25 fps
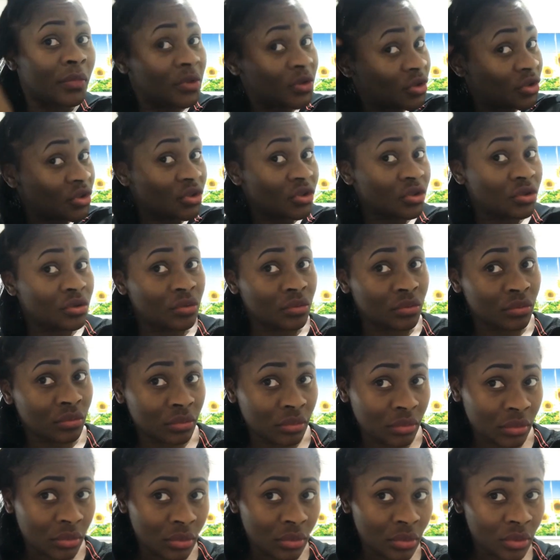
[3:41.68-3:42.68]
just
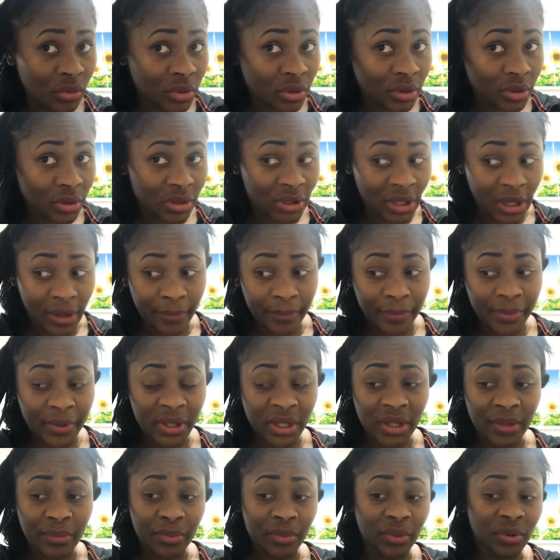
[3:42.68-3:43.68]
to
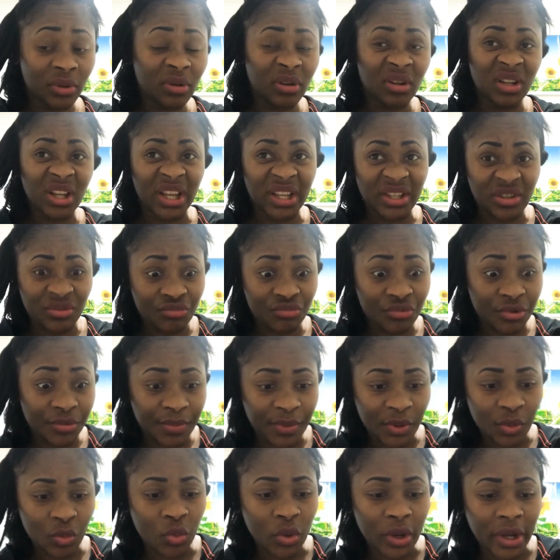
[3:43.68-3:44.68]
dampen it, but not like
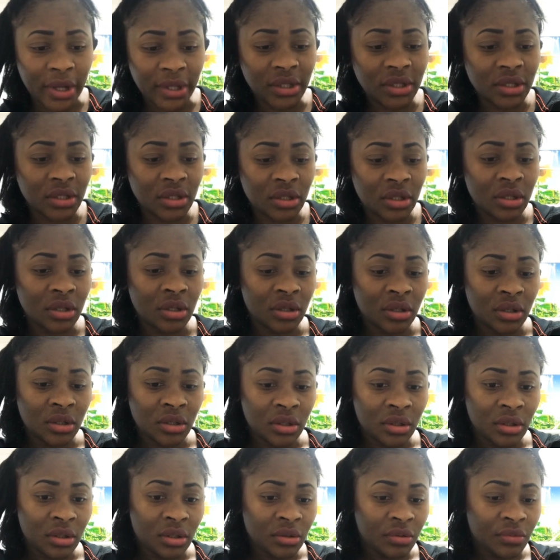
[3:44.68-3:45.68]
dripping wet,
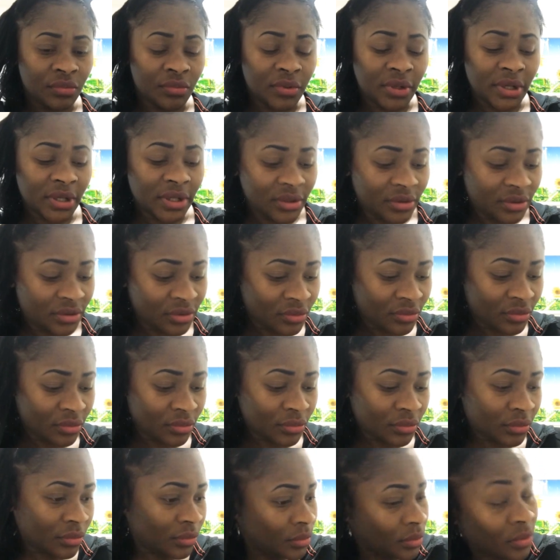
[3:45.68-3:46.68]
right?
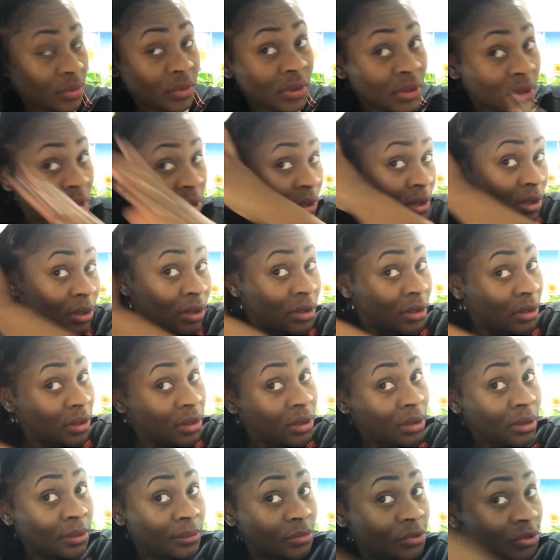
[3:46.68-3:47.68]
So
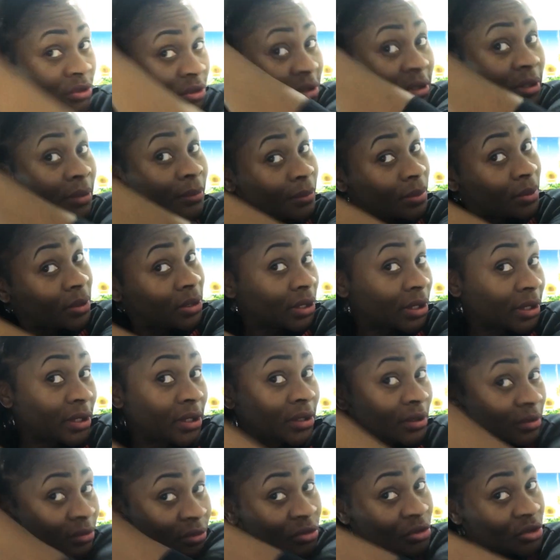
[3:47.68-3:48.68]
I'm just
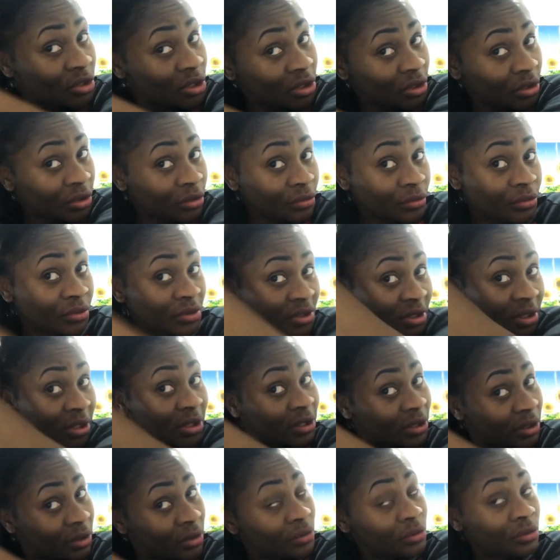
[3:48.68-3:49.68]
applying
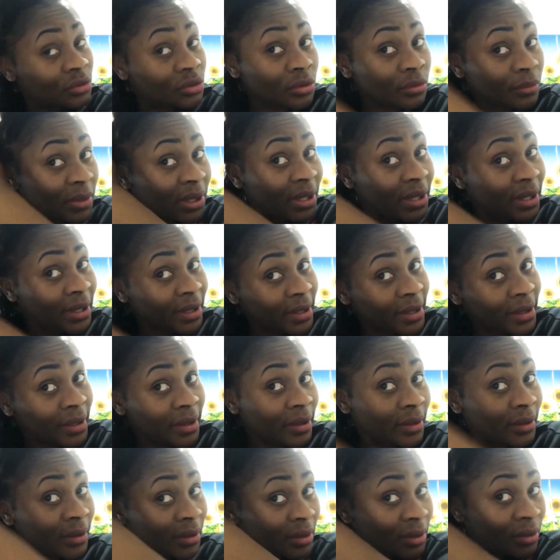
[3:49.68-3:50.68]
generously onto my
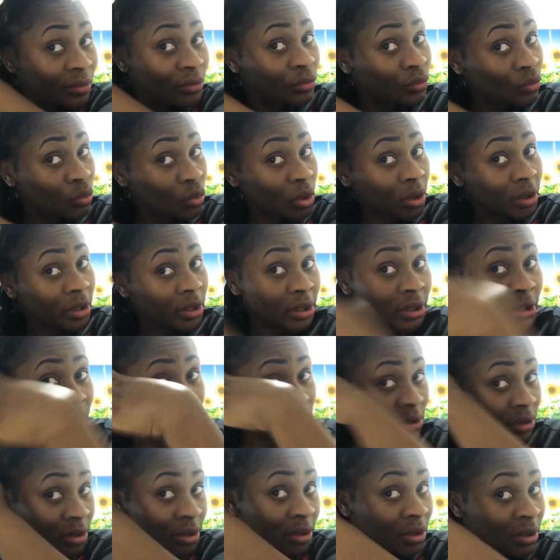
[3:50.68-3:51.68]
hair and working
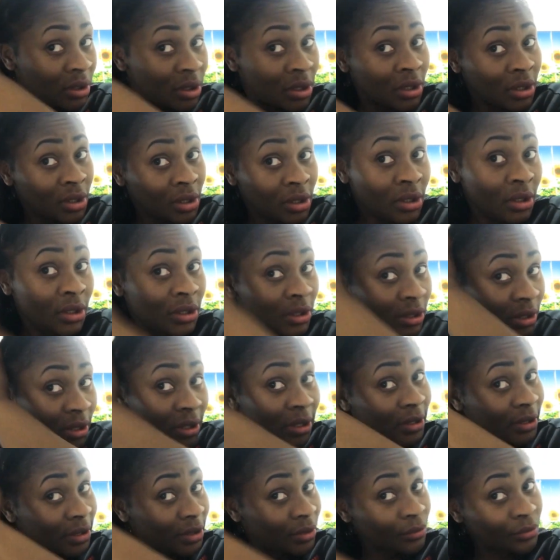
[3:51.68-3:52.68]
it
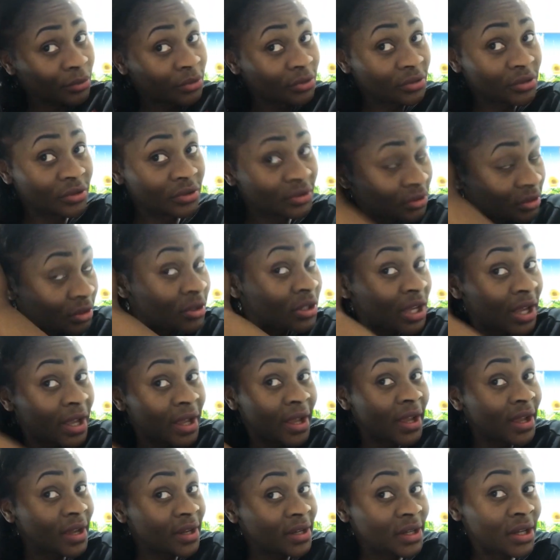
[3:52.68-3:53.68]
like it was
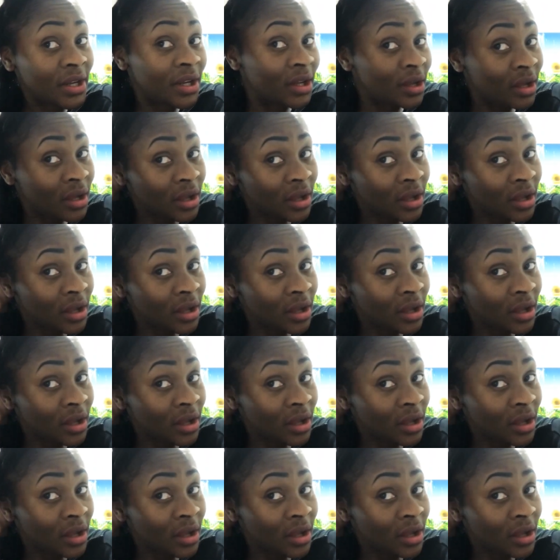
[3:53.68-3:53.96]
said,